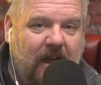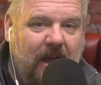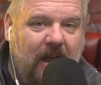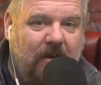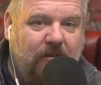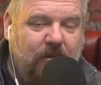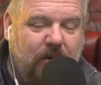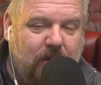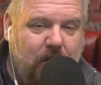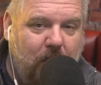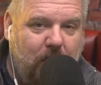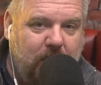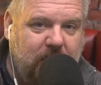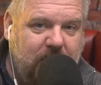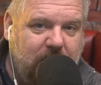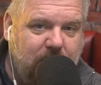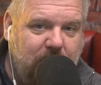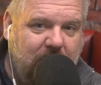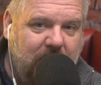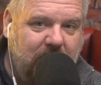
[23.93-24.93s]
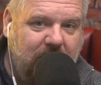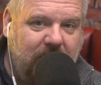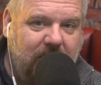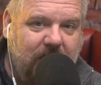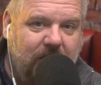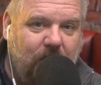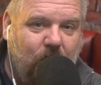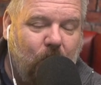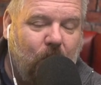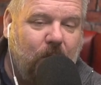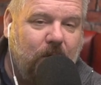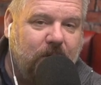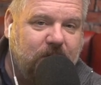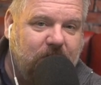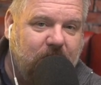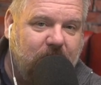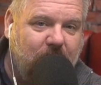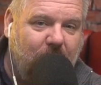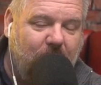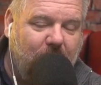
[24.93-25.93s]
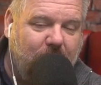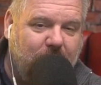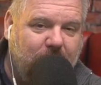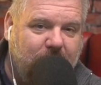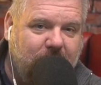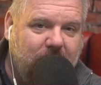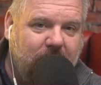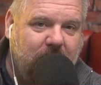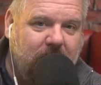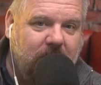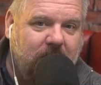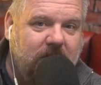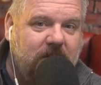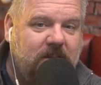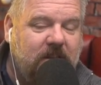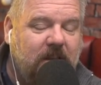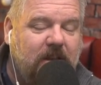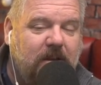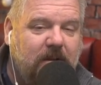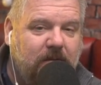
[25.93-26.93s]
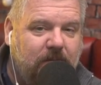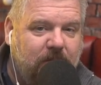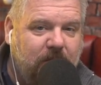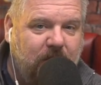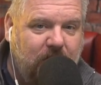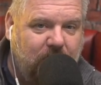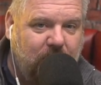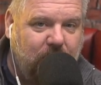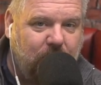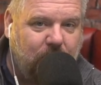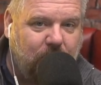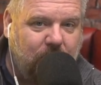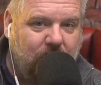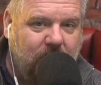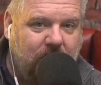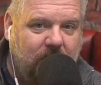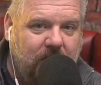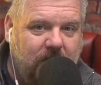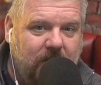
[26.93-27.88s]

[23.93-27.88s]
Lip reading: recording me, warts and all, singing for you.